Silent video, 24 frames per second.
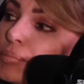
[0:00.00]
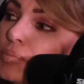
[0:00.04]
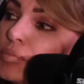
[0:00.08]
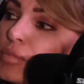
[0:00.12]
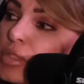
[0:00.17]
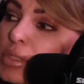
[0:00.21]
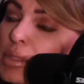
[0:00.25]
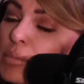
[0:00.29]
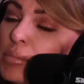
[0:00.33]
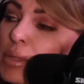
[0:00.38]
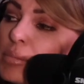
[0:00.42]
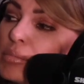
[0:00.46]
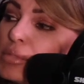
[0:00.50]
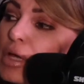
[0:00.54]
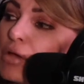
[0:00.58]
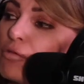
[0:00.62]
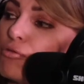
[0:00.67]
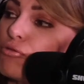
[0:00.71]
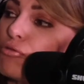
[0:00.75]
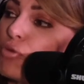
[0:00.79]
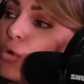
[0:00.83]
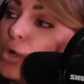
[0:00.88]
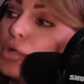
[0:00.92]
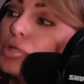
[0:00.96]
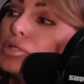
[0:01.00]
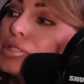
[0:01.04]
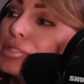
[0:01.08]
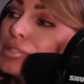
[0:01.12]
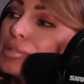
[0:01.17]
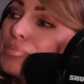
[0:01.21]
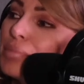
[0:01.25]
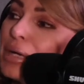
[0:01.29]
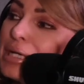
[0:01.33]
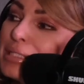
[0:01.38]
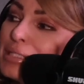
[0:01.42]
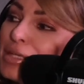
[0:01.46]
Sometimes I force
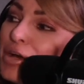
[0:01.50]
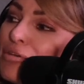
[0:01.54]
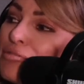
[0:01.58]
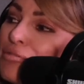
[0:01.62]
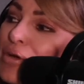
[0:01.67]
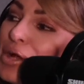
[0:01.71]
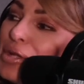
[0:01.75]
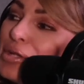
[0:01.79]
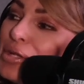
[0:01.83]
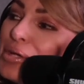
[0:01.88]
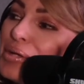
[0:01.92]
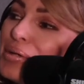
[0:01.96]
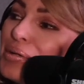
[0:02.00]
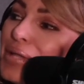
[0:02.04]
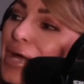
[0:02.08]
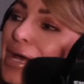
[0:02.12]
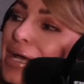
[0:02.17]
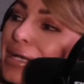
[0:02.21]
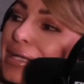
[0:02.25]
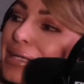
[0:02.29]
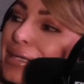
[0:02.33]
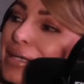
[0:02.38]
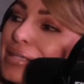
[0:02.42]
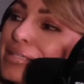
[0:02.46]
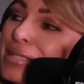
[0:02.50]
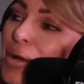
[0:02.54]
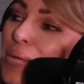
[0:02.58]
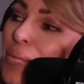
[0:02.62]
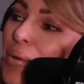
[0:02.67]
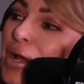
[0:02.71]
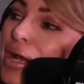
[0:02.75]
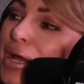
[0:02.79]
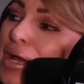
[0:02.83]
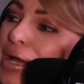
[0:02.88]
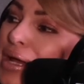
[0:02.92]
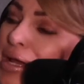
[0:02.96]
myself on you, like, because I
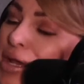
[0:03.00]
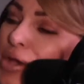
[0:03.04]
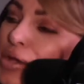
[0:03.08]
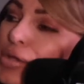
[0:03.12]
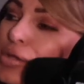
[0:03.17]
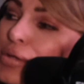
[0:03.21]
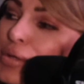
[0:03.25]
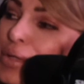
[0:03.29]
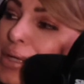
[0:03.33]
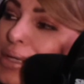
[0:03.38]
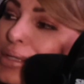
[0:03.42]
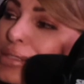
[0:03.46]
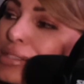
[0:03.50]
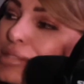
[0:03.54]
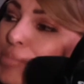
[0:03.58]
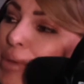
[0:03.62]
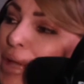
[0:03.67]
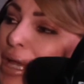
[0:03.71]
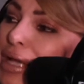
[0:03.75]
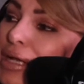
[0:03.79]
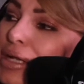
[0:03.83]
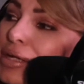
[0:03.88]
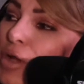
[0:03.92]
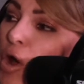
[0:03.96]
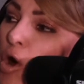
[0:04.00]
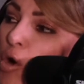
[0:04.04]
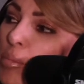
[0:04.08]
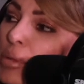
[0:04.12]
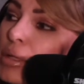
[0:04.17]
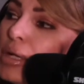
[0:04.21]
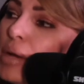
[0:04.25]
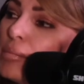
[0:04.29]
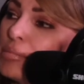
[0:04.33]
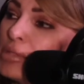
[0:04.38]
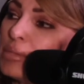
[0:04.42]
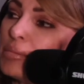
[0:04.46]
want you to explain and open
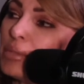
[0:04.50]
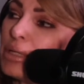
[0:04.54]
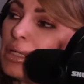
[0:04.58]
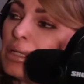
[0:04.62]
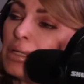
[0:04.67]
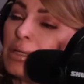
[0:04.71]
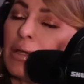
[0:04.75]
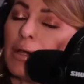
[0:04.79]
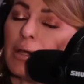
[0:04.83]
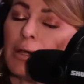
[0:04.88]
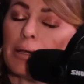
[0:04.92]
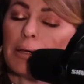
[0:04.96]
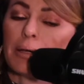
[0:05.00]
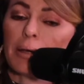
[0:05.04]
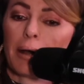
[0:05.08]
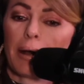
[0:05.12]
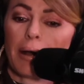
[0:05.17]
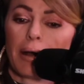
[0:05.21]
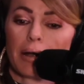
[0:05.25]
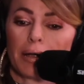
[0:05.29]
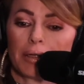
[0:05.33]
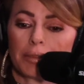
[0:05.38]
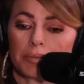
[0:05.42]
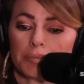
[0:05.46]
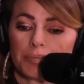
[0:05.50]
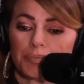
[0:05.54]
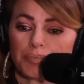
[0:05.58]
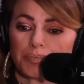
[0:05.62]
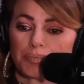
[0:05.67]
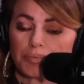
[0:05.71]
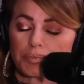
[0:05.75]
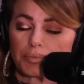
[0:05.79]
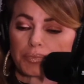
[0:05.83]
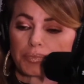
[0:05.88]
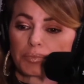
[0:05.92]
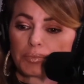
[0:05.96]
up to me. Um,
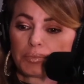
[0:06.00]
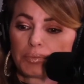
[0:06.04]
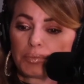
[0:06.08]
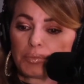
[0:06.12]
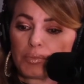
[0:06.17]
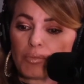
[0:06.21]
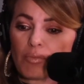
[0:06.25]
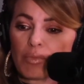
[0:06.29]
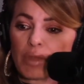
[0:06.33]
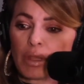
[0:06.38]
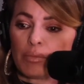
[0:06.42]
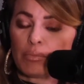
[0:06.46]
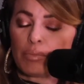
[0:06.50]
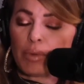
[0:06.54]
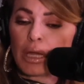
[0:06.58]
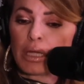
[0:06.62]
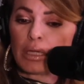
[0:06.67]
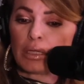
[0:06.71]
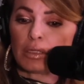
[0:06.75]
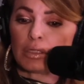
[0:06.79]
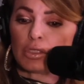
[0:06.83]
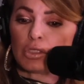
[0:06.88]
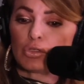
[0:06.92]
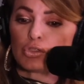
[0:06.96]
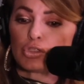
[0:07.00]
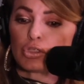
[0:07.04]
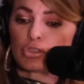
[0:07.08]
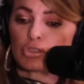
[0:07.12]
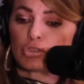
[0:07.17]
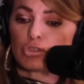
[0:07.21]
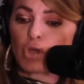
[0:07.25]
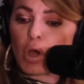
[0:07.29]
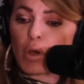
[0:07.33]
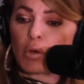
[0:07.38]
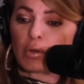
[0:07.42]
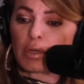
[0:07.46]
but you just
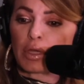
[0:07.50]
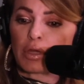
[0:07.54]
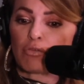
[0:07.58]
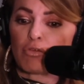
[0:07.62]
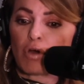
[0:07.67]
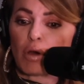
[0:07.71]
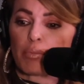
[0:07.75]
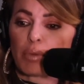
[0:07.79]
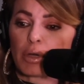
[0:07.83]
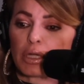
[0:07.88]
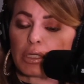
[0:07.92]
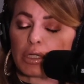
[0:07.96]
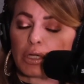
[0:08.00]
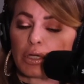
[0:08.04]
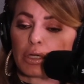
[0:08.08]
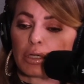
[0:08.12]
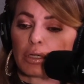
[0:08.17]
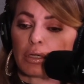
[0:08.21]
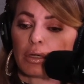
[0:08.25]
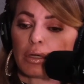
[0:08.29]
don't give up on your